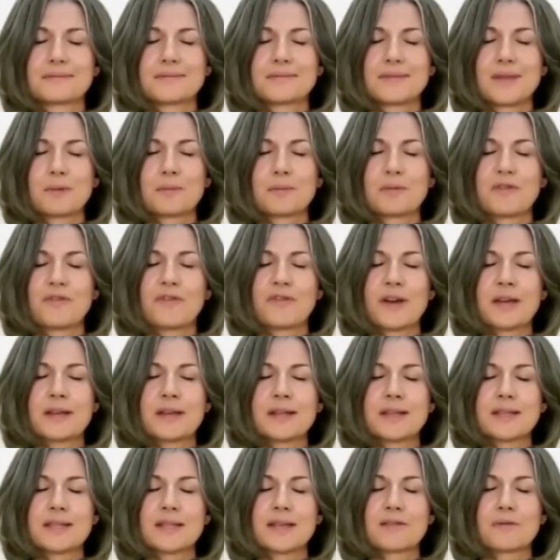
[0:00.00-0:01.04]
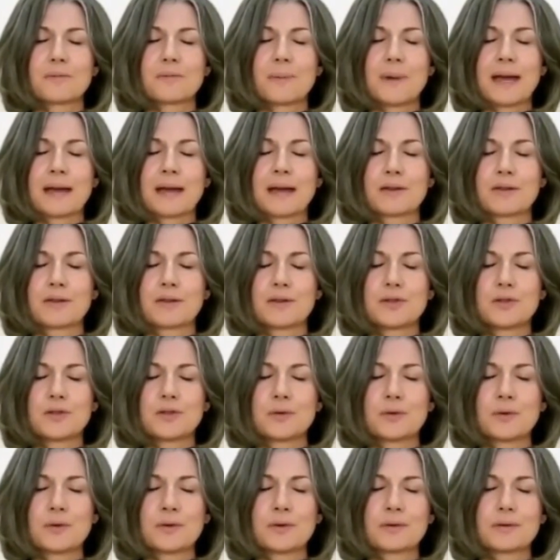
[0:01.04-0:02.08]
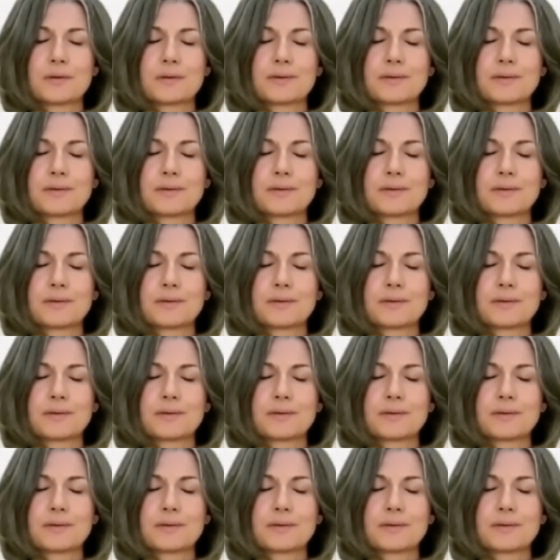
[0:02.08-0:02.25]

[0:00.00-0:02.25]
And we find ourselves back at the jaw.